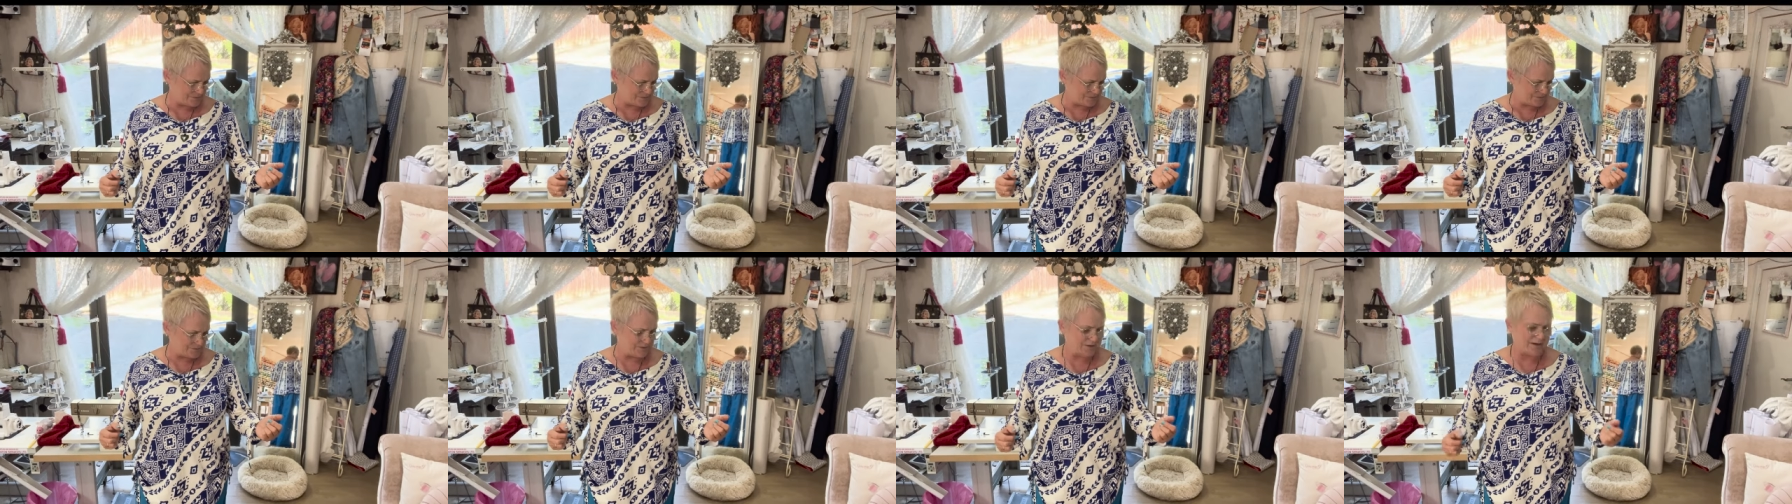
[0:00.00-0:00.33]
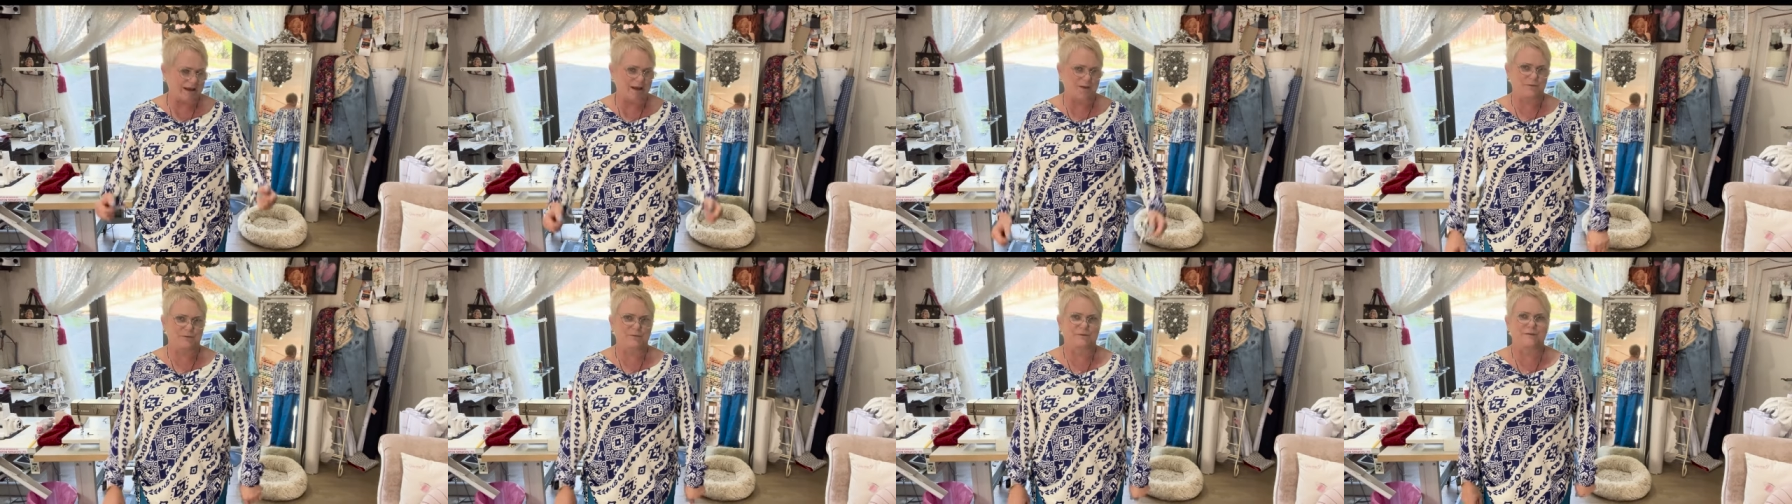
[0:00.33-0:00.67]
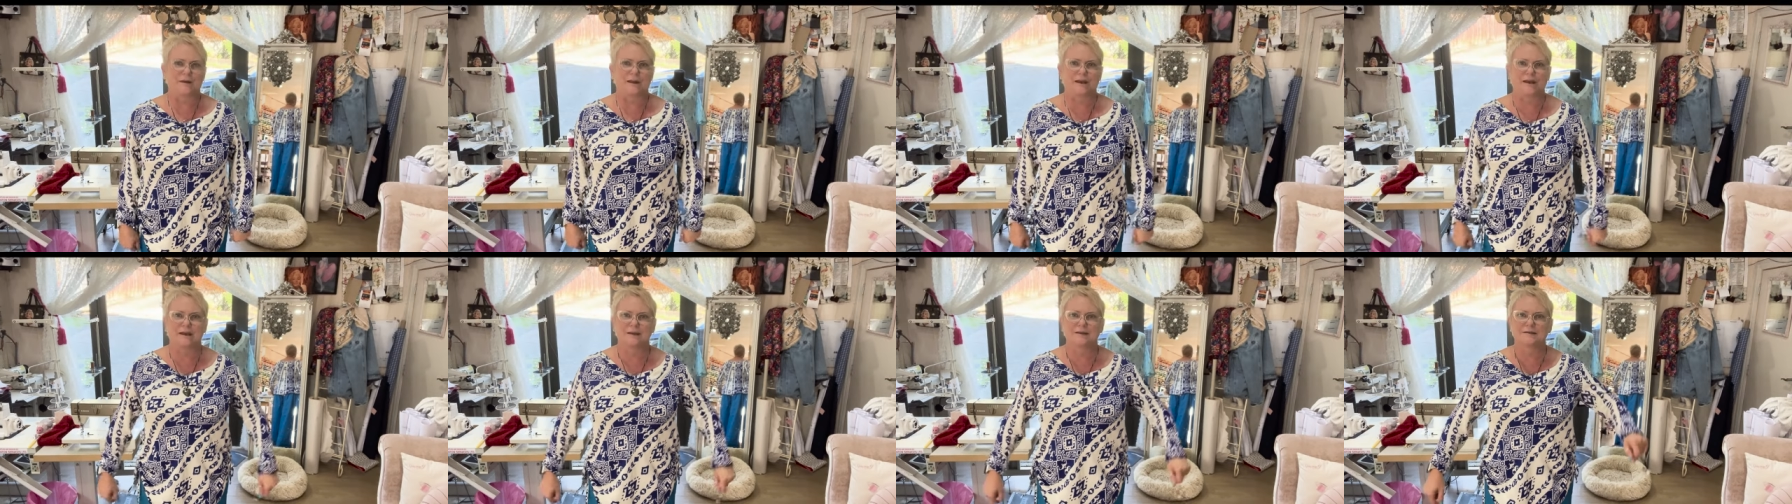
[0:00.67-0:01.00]
pretty happy with
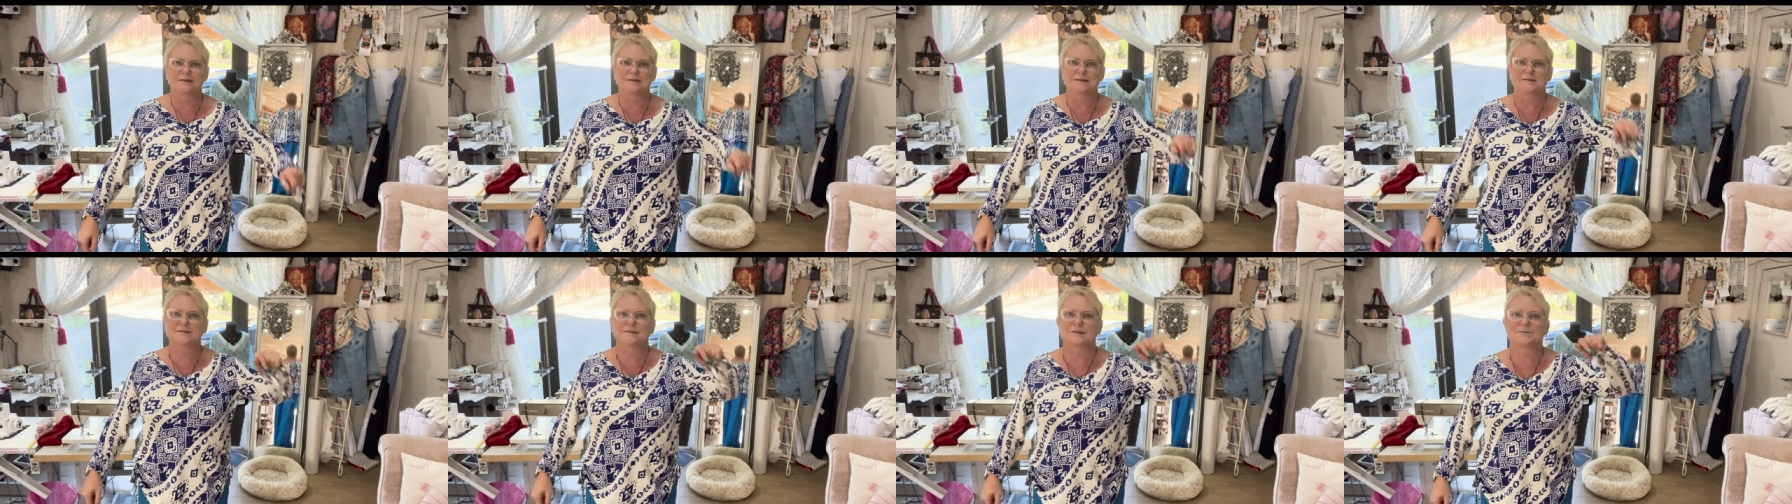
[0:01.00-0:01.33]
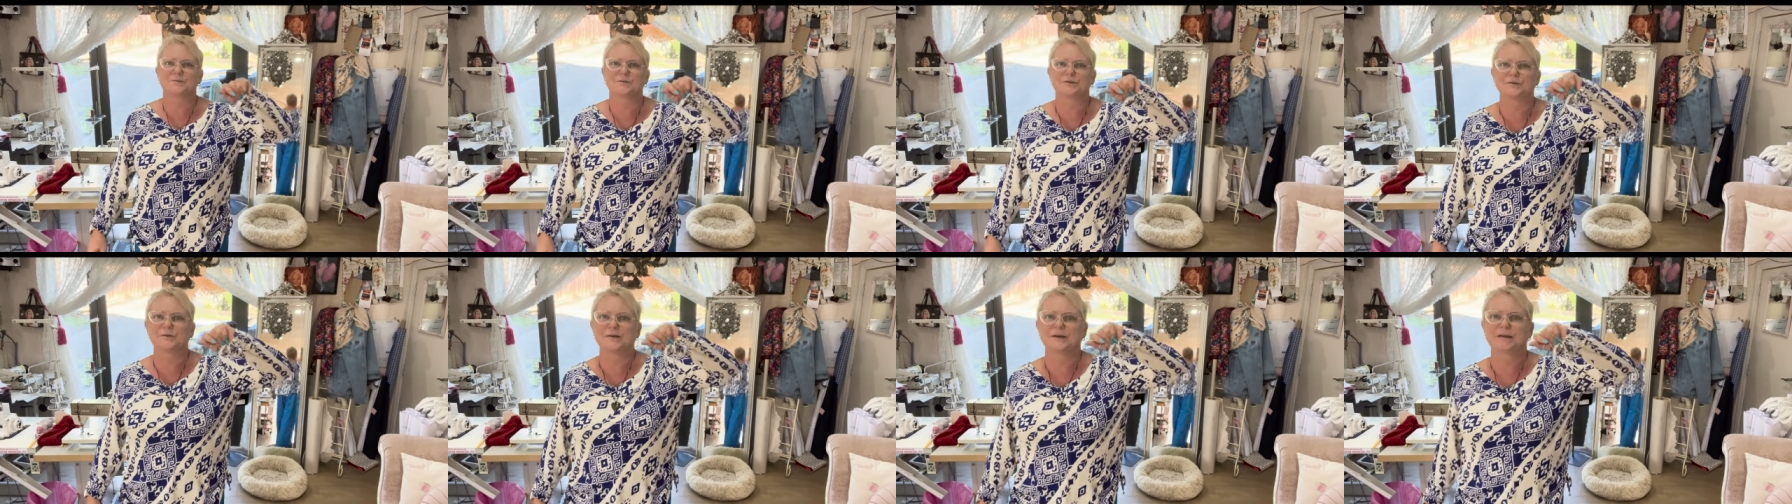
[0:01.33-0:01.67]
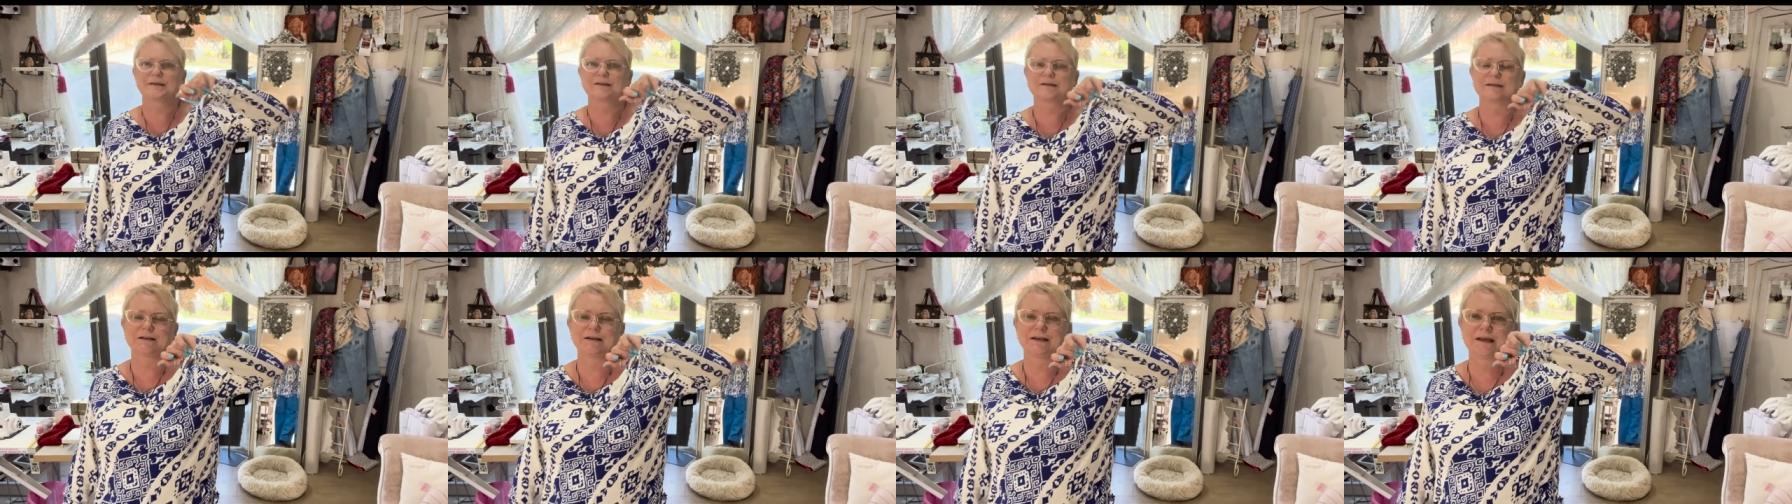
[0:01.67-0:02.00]
that, and because I'm all about
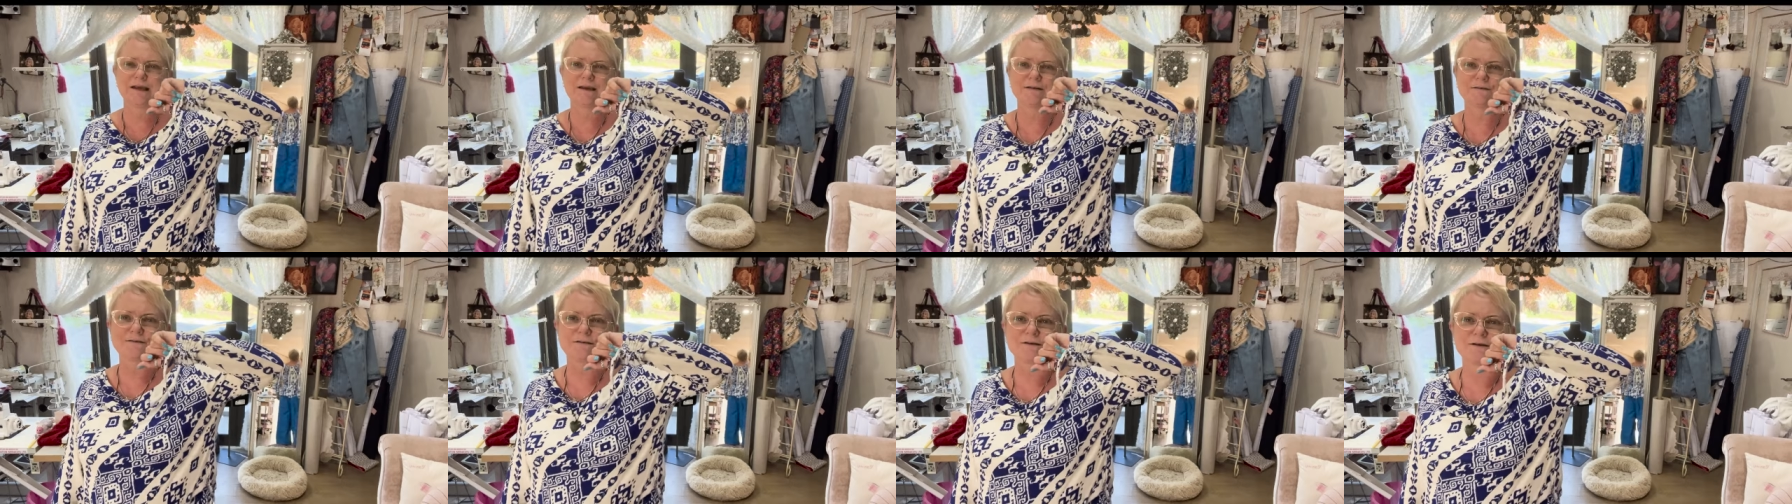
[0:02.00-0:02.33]
the sleeves,